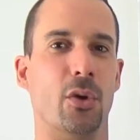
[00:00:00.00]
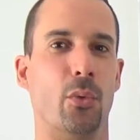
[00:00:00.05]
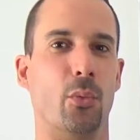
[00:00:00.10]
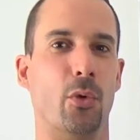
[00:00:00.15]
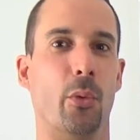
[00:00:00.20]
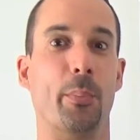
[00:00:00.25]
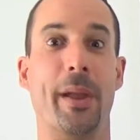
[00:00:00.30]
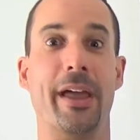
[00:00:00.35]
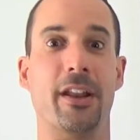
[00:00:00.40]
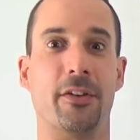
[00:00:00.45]
that
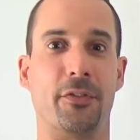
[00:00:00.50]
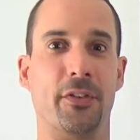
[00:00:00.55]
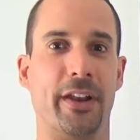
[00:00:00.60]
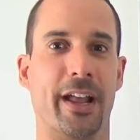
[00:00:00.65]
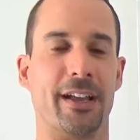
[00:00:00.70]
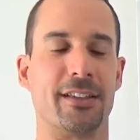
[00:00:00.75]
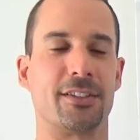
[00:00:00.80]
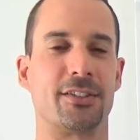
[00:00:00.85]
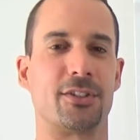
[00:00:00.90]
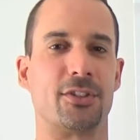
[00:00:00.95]
will benefit
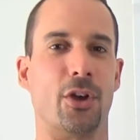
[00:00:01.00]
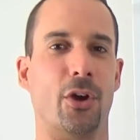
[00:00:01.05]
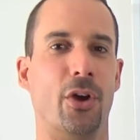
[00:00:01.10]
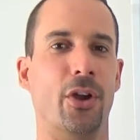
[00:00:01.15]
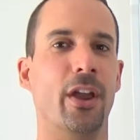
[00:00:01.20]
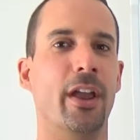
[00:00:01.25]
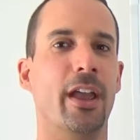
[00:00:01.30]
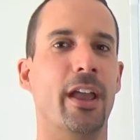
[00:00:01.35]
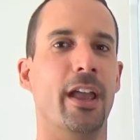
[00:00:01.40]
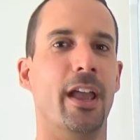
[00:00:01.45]
us.
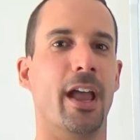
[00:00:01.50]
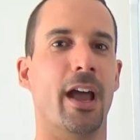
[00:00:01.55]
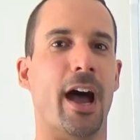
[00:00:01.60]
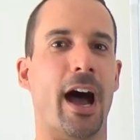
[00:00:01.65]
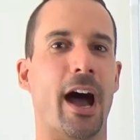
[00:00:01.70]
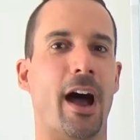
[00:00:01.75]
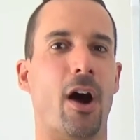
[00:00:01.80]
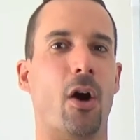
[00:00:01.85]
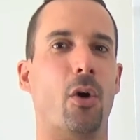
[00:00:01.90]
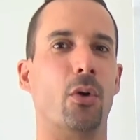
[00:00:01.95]
So
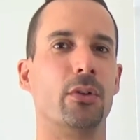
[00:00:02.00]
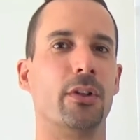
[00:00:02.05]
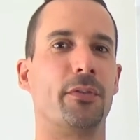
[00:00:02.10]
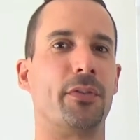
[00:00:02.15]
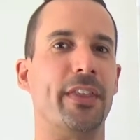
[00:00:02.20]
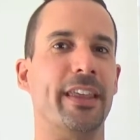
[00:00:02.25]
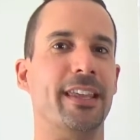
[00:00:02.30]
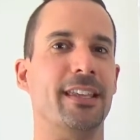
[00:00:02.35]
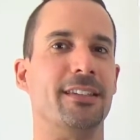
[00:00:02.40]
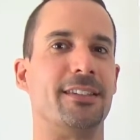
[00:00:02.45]
uh, all
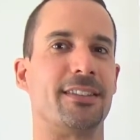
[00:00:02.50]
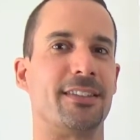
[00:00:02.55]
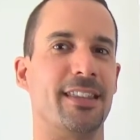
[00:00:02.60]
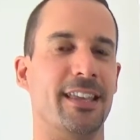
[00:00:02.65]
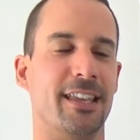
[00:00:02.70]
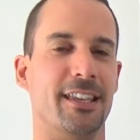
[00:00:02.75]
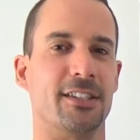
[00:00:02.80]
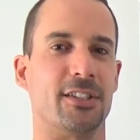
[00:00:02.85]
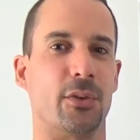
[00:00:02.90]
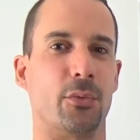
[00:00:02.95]
of these
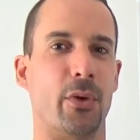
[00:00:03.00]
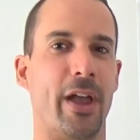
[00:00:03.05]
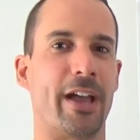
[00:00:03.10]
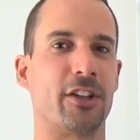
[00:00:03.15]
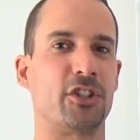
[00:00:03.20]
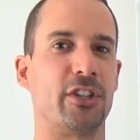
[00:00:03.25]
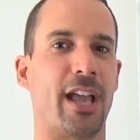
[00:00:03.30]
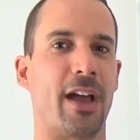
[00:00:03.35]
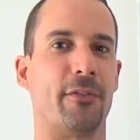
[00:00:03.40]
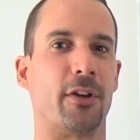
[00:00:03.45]
things, if we
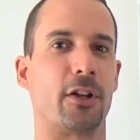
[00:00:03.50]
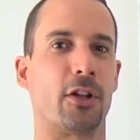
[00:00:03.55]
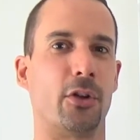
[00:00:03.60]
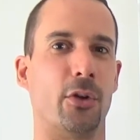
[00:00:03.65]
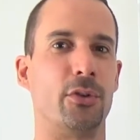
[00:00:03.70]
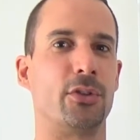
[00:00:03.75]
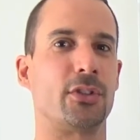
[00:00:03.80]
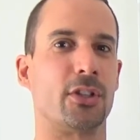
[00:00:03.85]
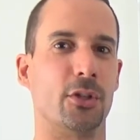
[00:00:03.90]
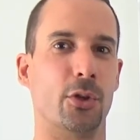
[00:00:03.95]
actually have a
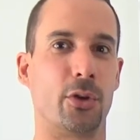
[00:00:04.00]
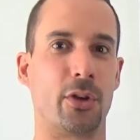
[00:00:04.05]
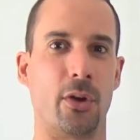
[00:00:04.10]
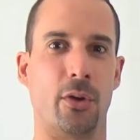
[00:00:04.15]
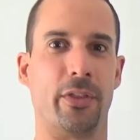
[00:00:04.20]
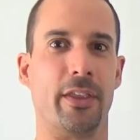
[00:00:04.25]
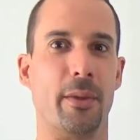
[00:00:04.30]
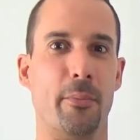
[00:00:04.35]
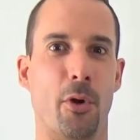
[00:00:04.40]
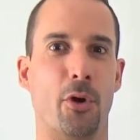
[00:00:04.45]
closer look
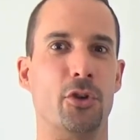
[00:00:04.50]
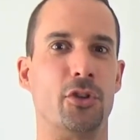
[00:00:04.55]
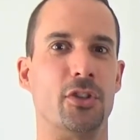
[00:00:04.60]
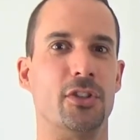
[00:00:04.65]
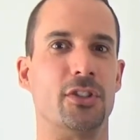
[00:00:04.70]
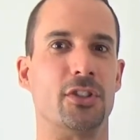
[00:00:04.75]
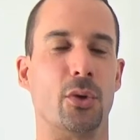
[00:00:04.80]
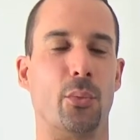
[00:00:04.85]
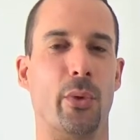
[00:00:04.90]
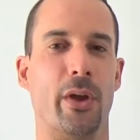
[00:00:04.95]
at the
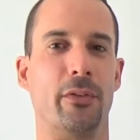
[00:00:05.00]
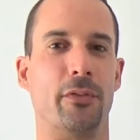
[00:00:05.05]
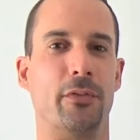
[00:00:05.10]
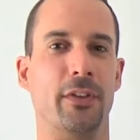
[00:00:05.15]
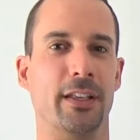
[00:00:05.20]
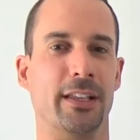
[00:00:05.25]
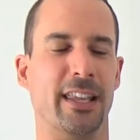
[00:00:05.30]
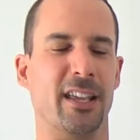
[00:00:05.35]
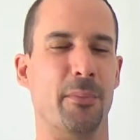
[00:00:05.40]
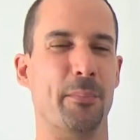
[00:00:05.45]
emotions that we're
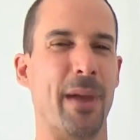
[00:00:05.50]
feeling,